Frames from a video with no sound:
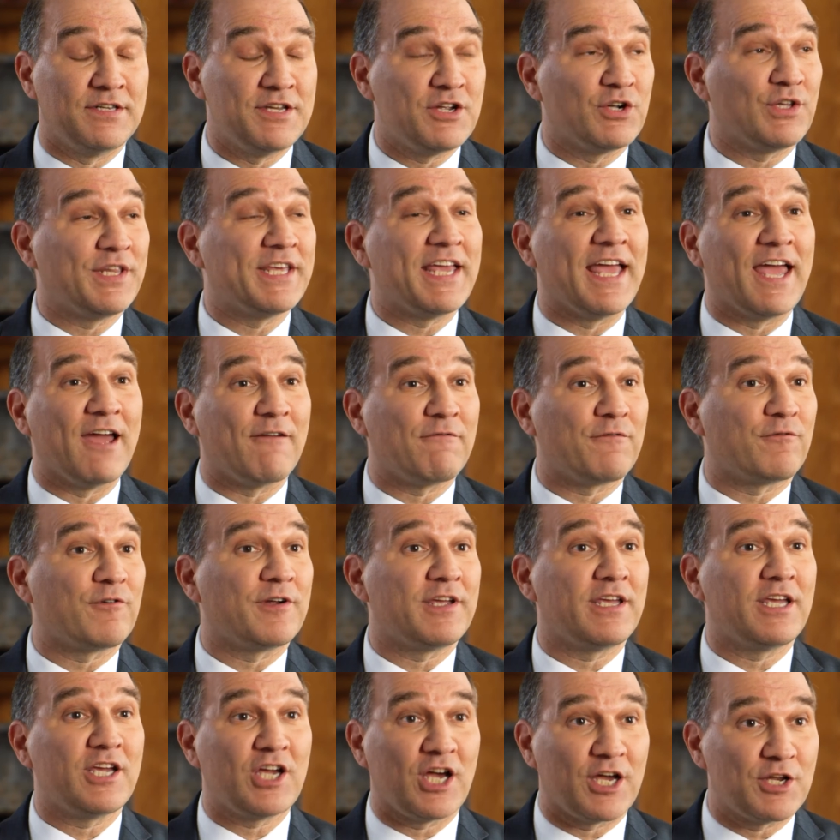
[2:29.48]
Nearly
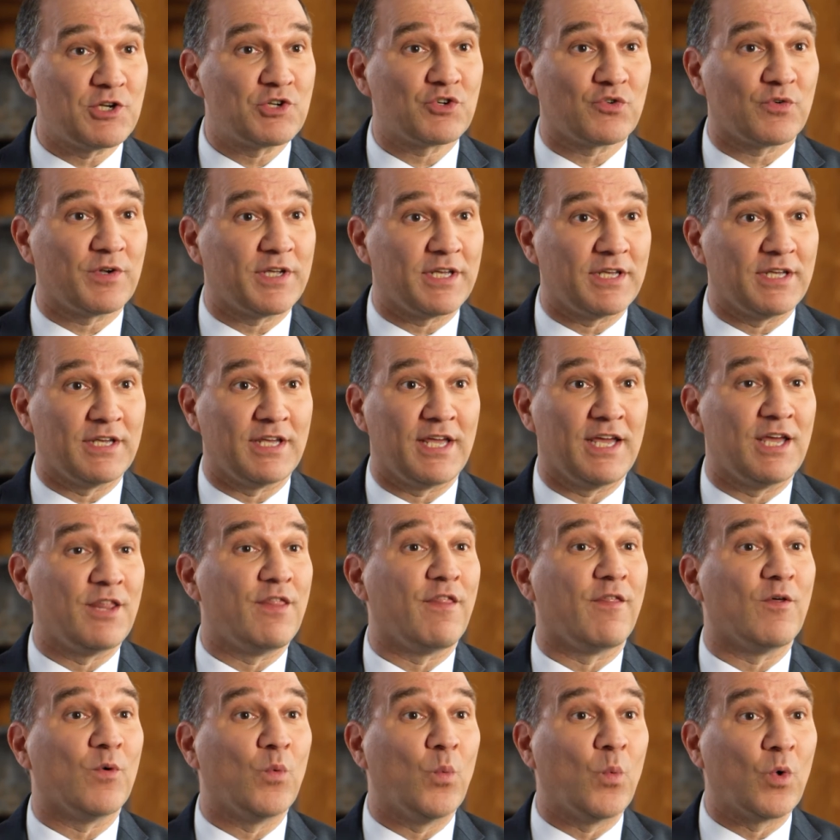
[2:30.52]
every country in
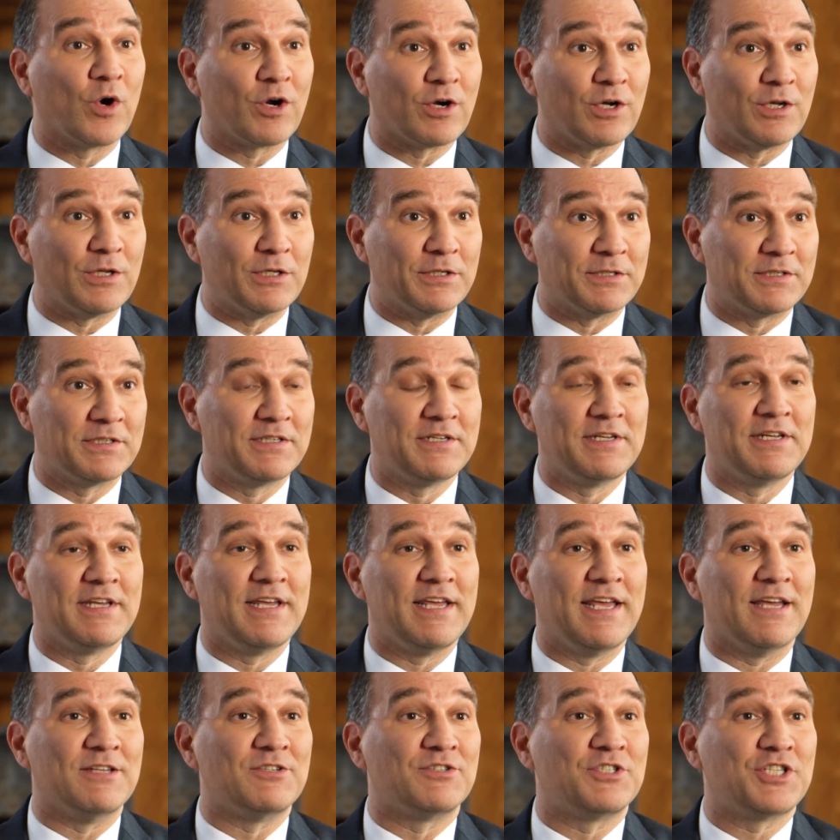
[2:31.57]
the world
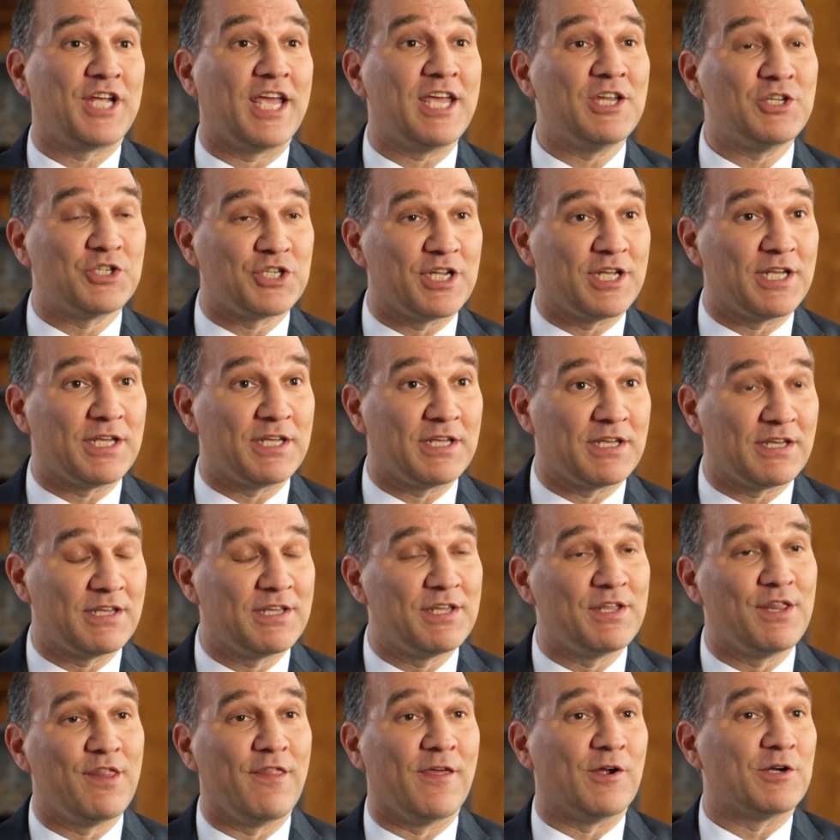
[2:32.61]
is changing
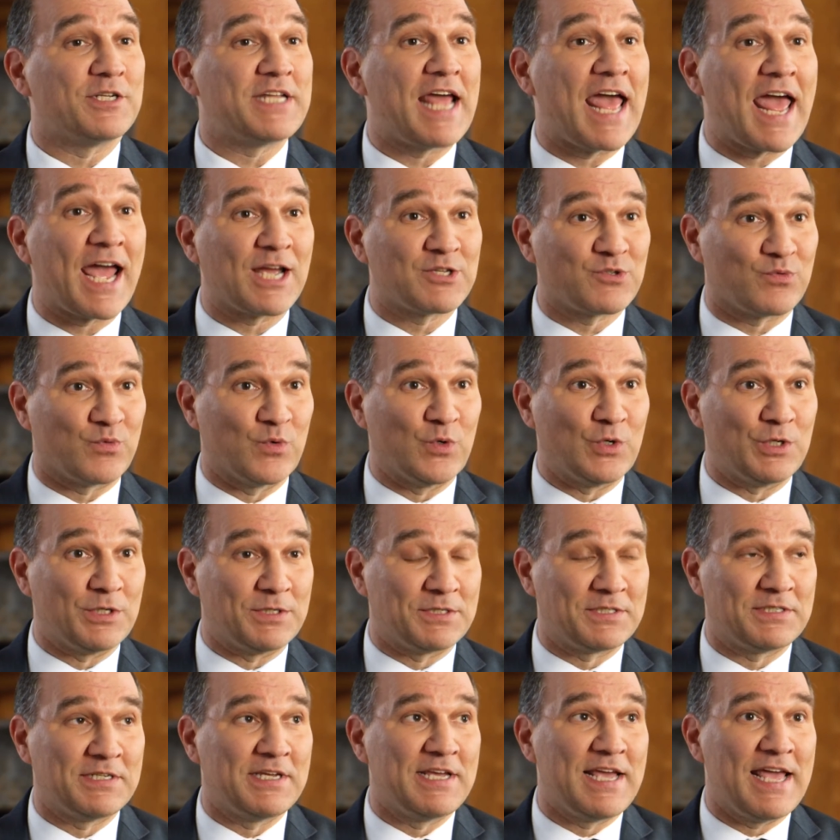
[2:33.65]
their tax
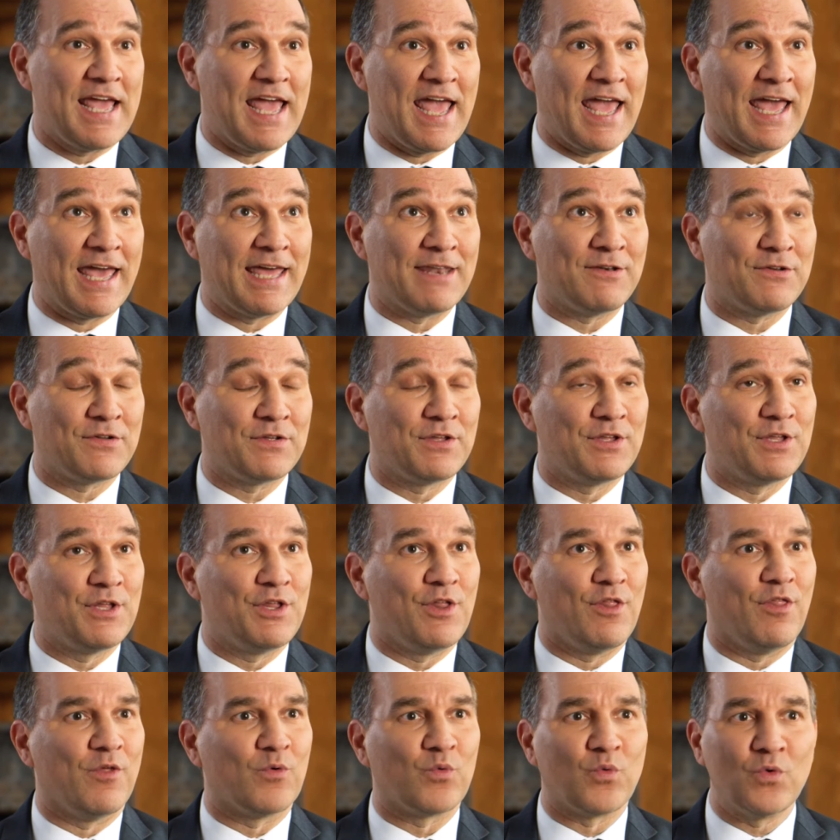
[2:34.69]
rules, and
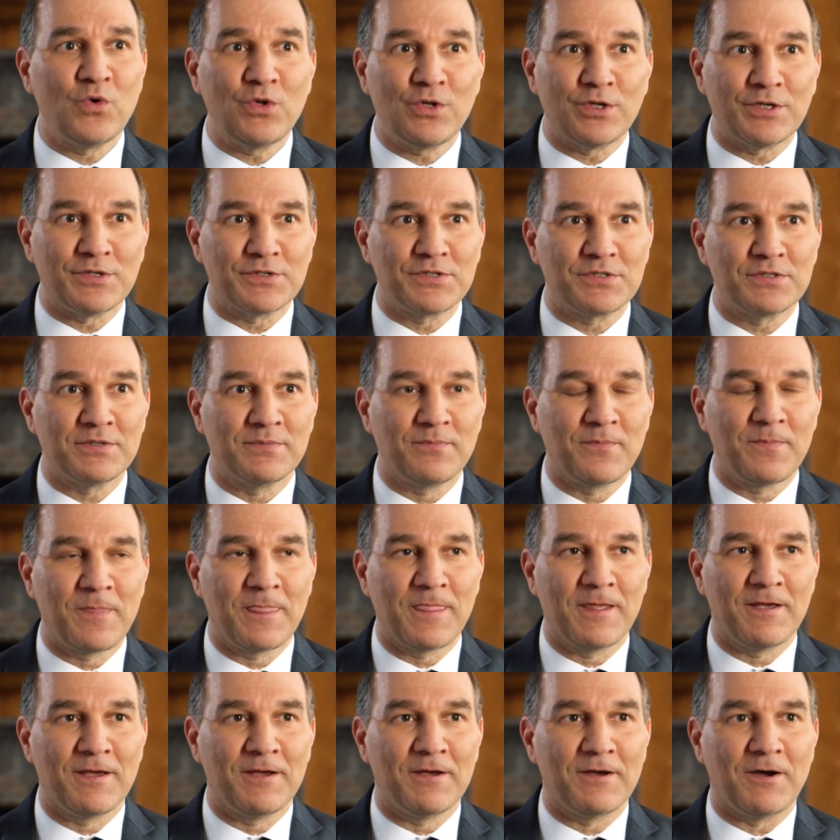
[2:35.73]
the rules
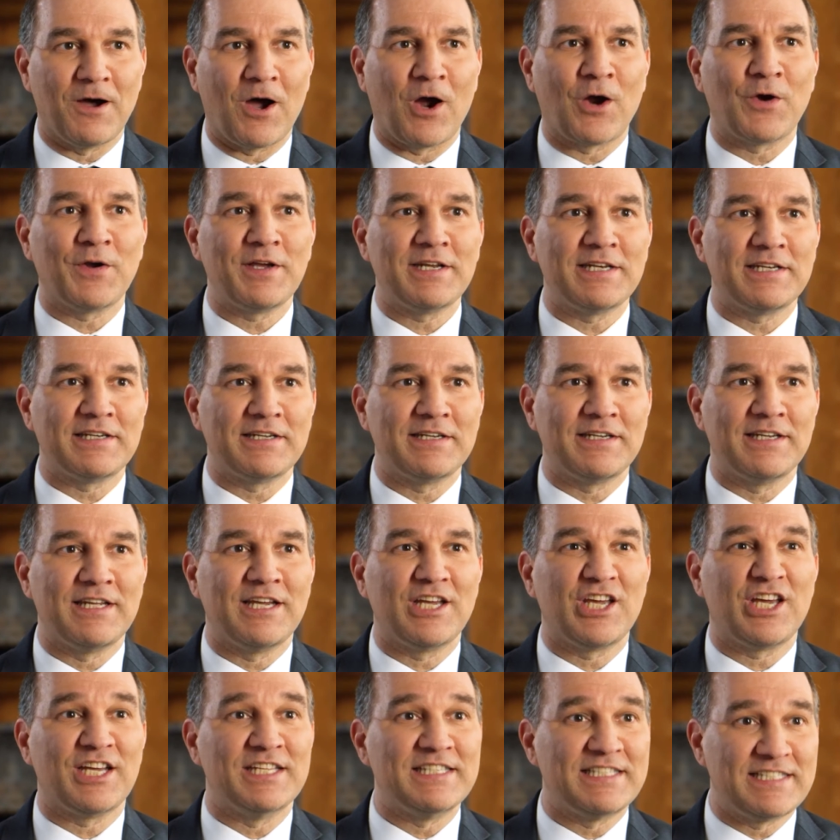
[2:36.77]
aren't
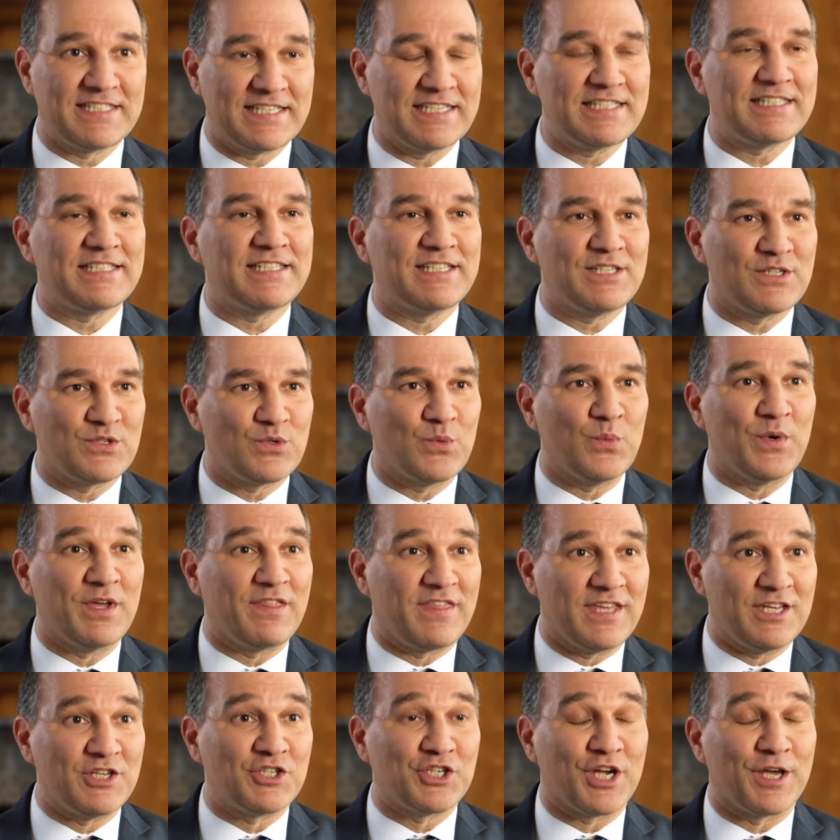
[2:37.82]
consistent with
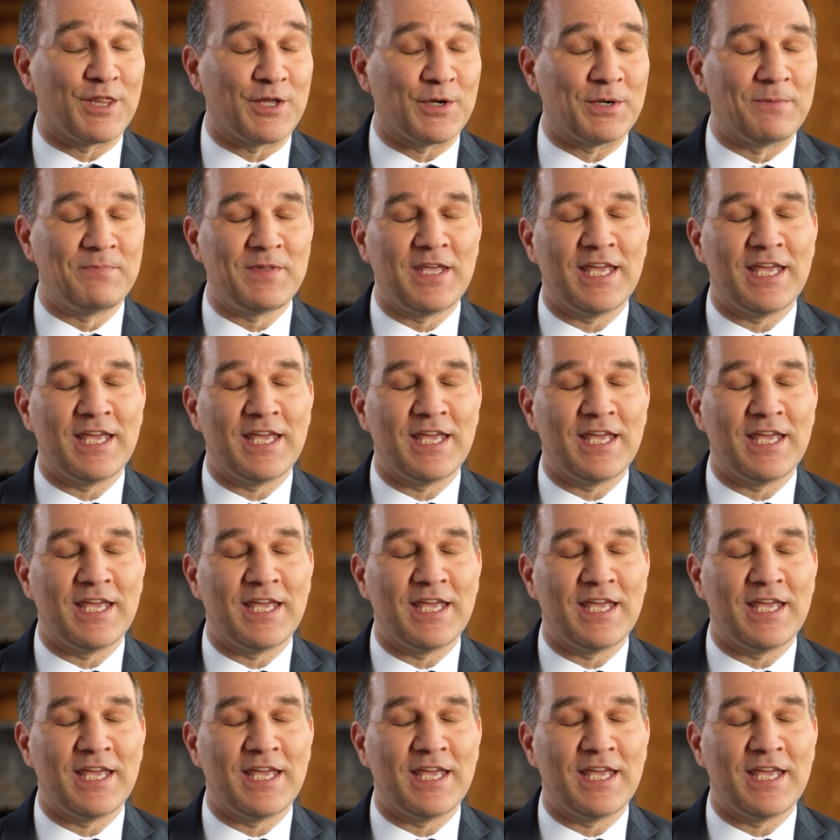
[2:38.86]
each other.